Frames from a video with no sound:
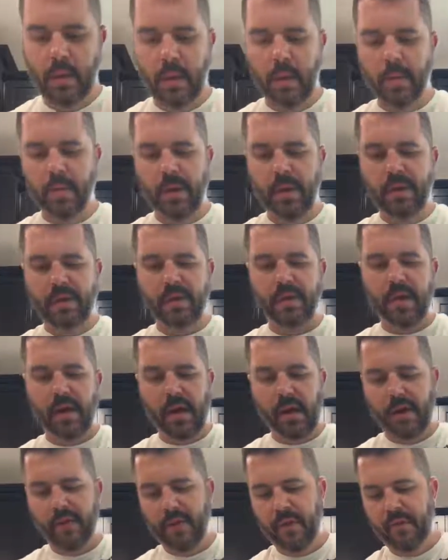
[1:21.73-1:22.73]
I'm gonna use a
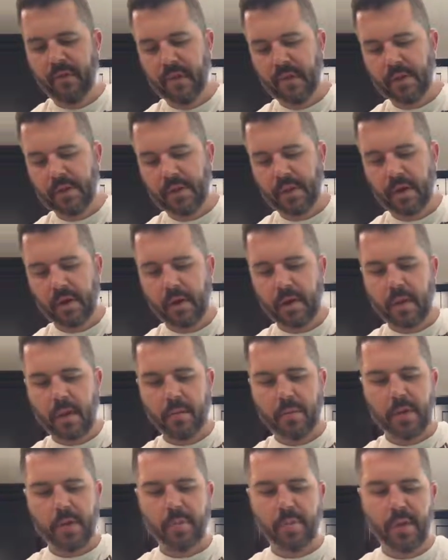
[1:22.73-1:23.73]
coffee filter.
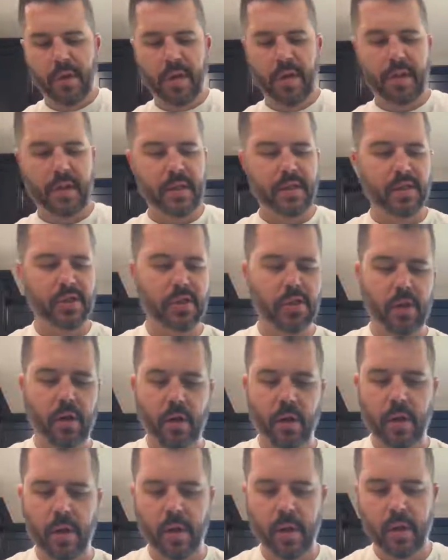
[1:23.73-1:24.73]
I'm gonna put it in this
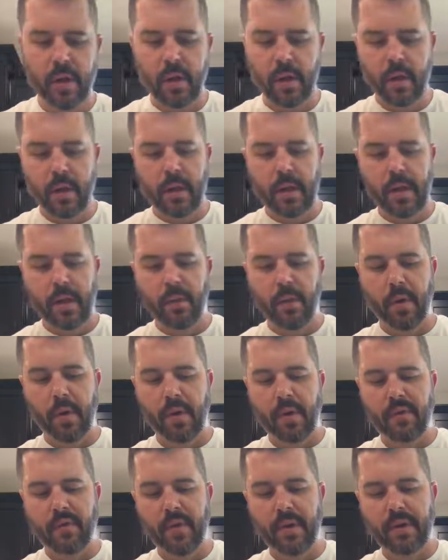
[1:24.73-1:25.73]
jar. We're
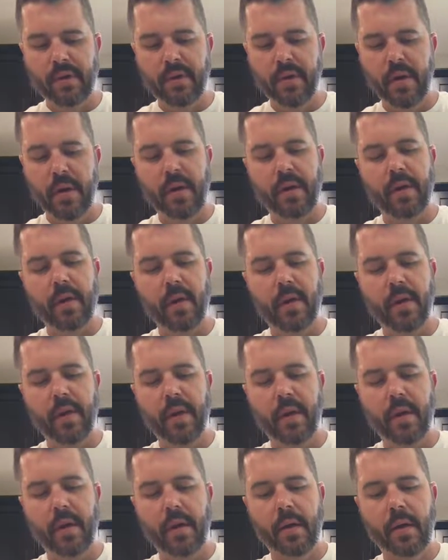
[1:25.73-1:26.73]
gonna filter out all
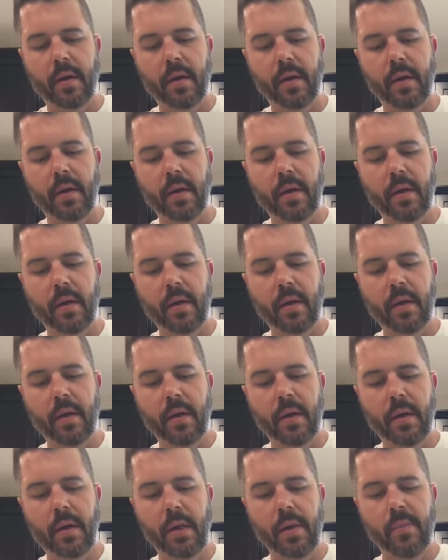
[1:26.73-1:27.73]

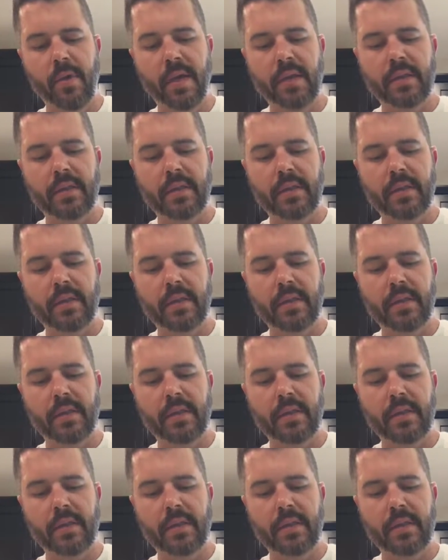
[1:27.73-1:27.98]
the big